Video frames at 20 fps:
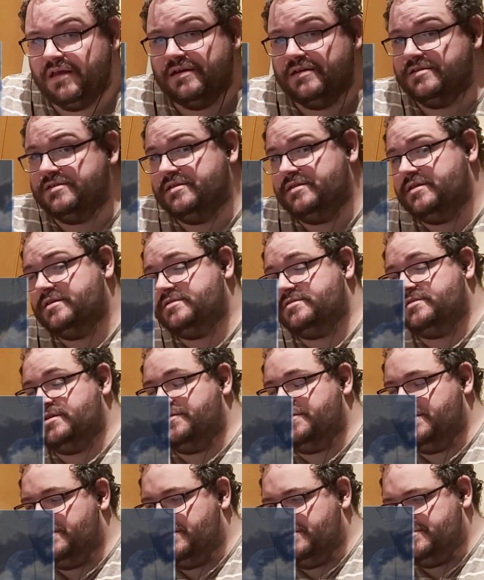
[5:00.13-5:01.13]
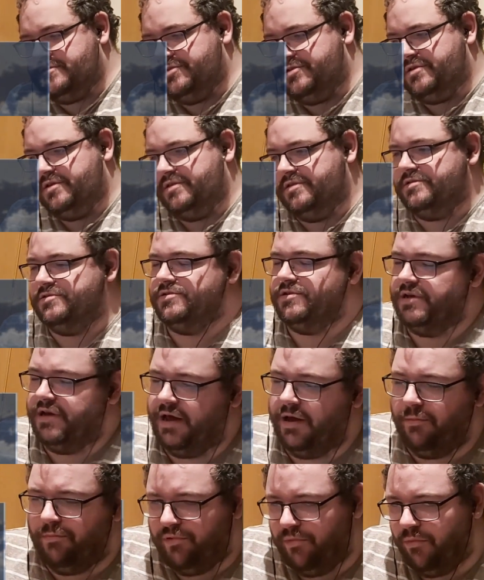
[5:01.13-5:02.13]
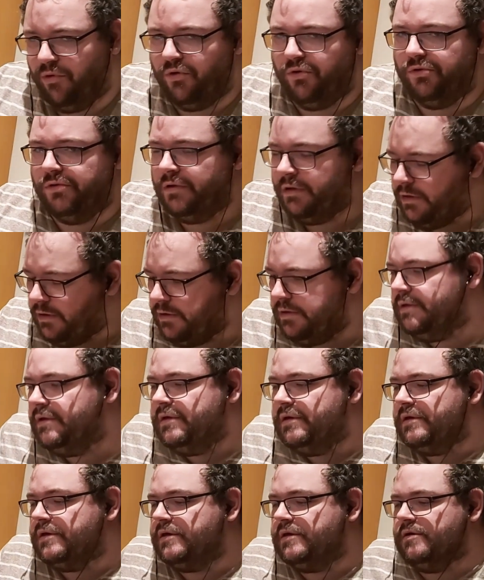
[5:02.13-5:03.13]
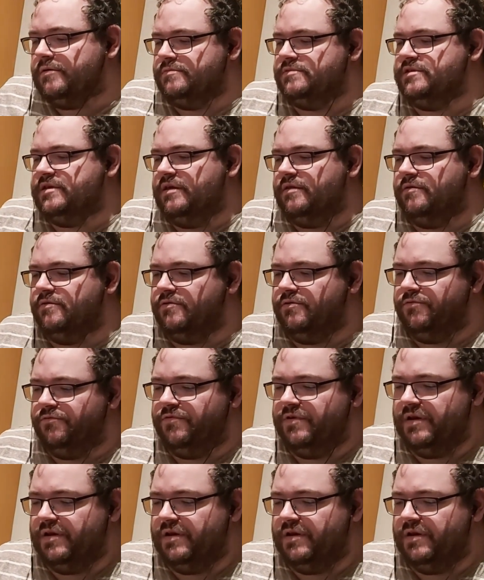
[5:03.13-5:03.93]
You see, that I think that's the thing that's going to help them all come together and all